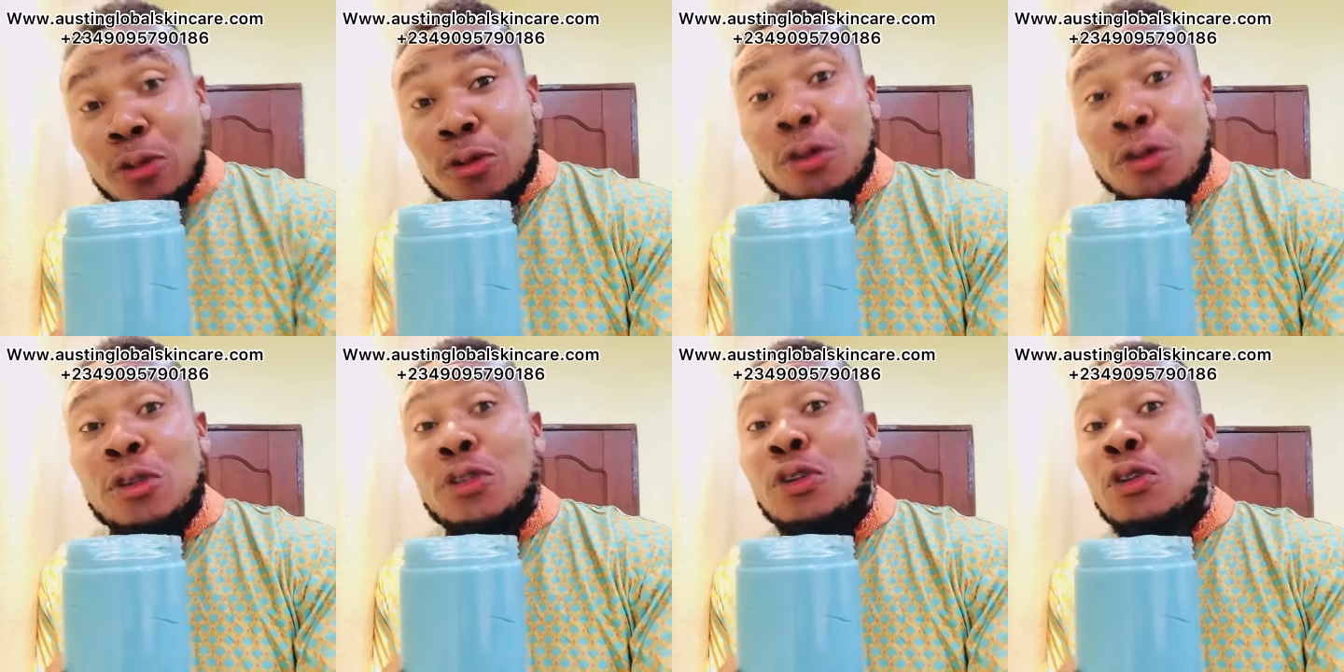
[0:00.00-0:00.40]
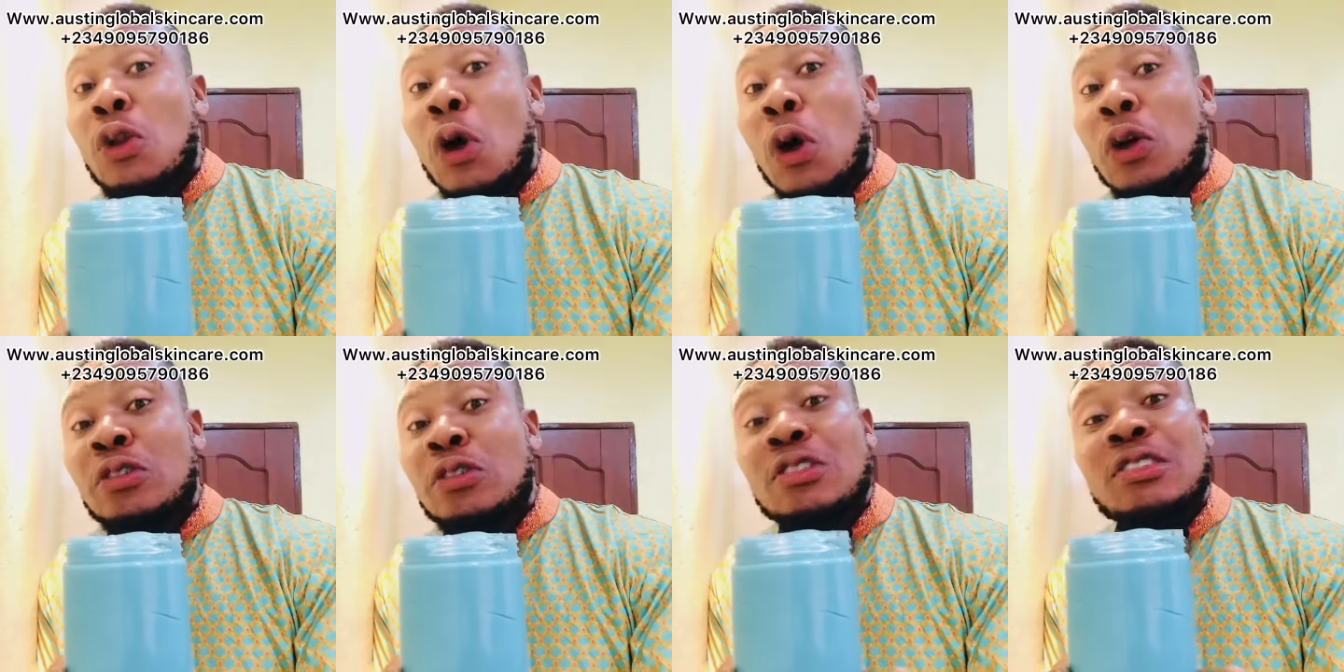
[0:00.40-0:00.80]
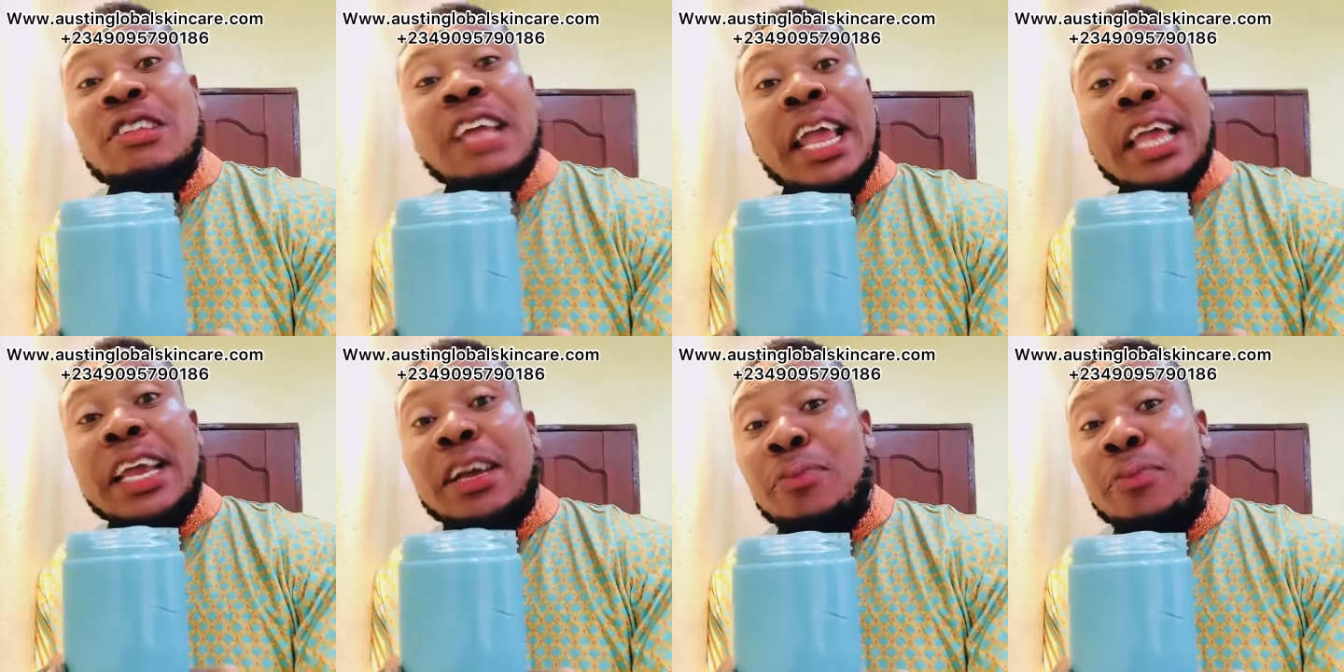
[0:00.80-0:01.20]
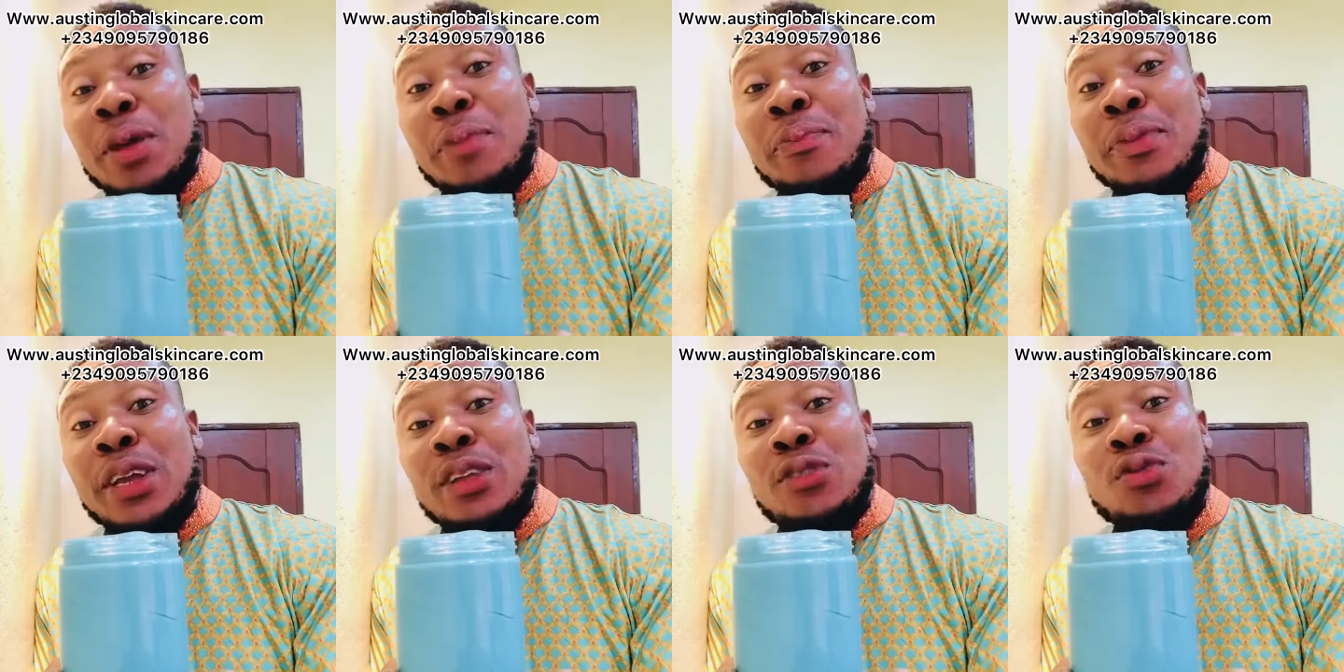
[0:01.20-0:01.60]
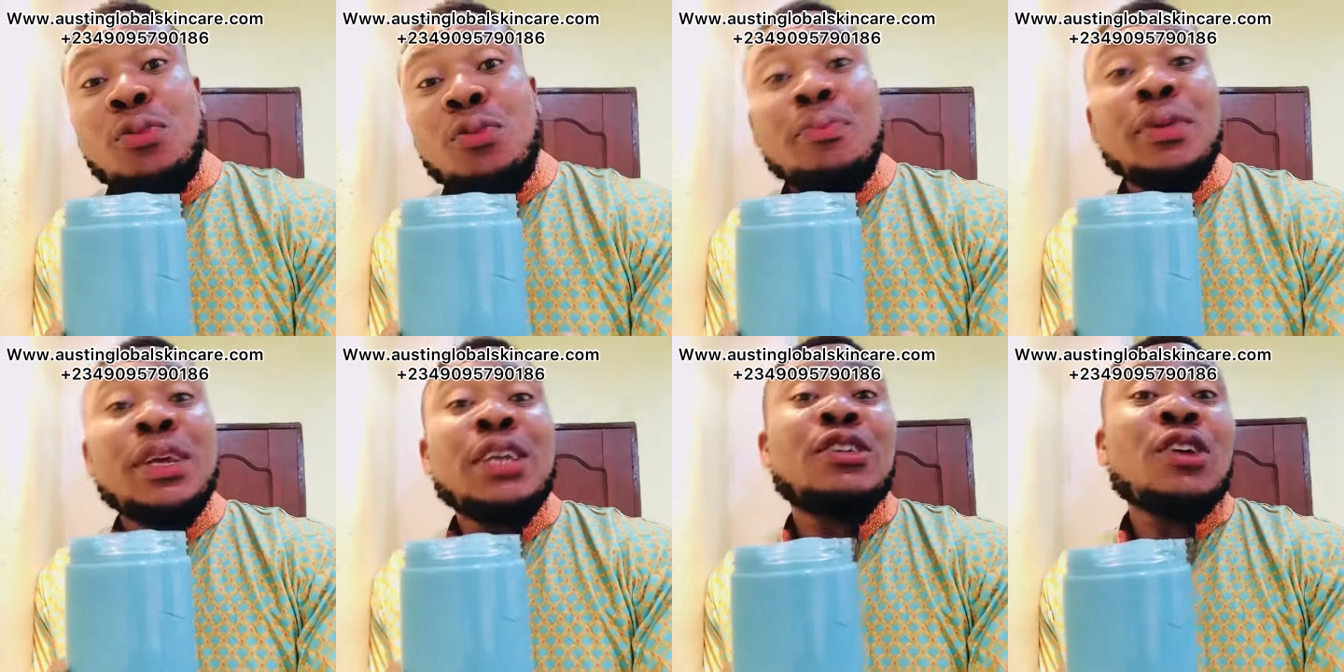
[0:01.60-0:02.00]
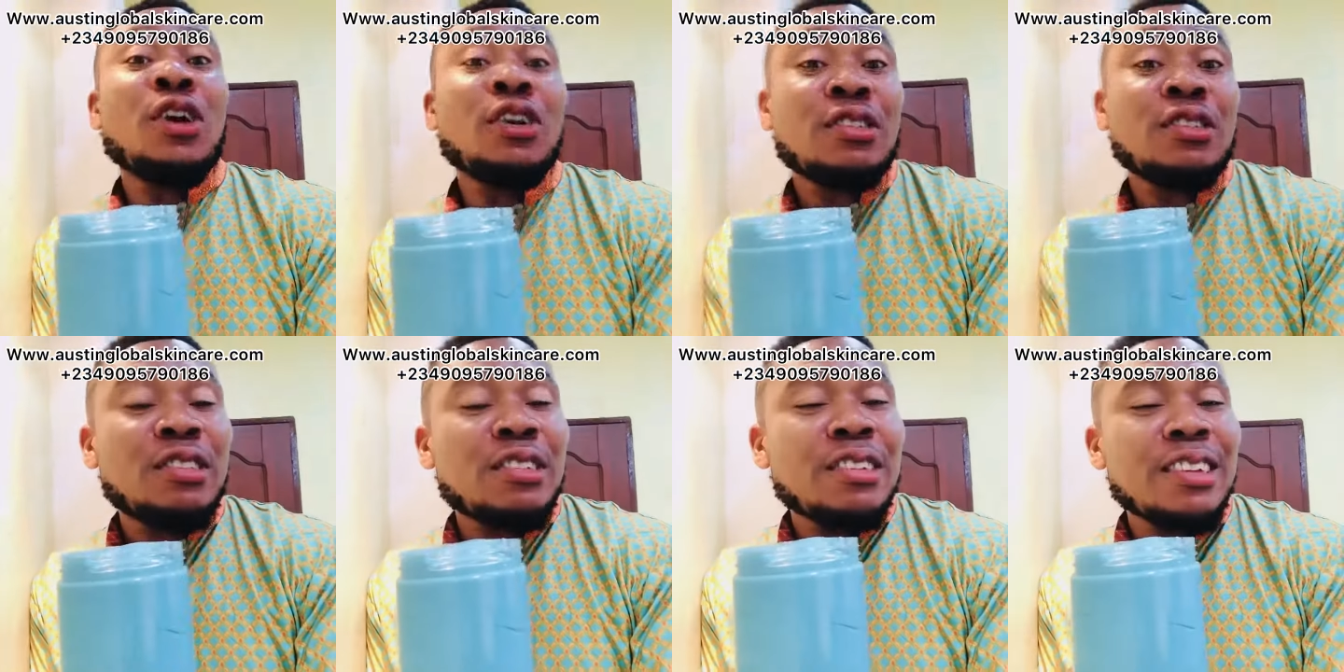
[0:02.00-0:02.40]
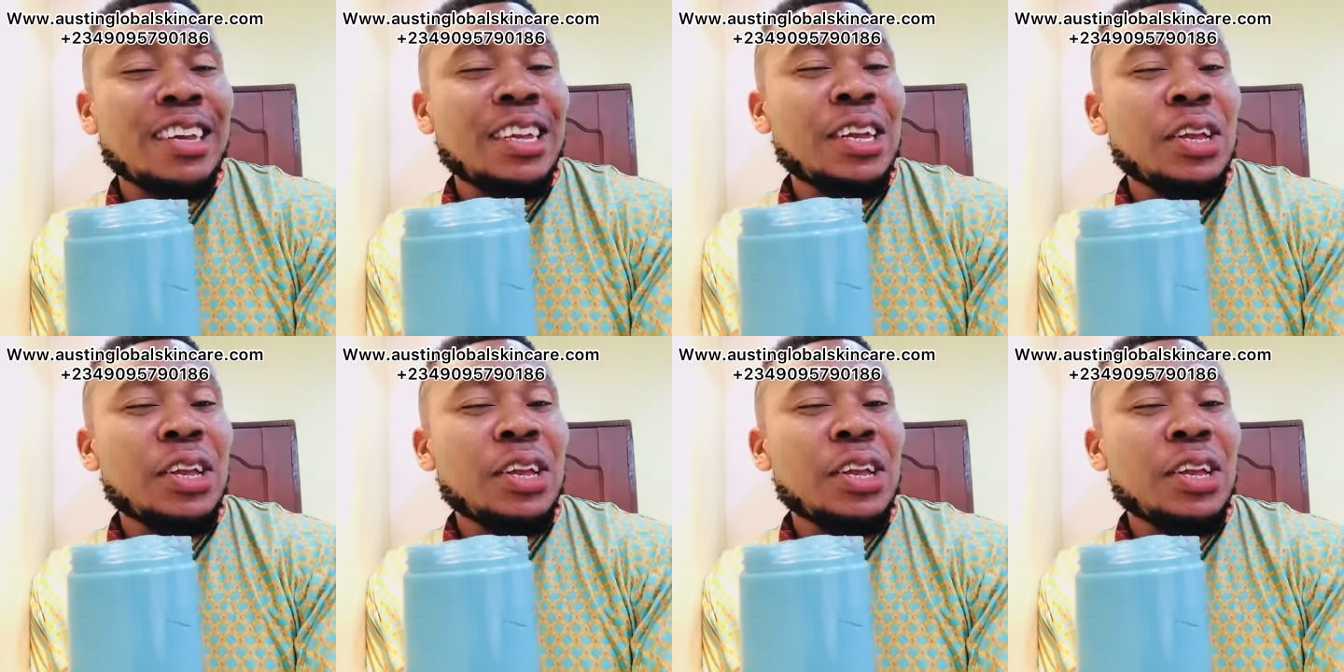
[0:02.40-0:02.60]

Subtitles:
so do not think maybe it will be just,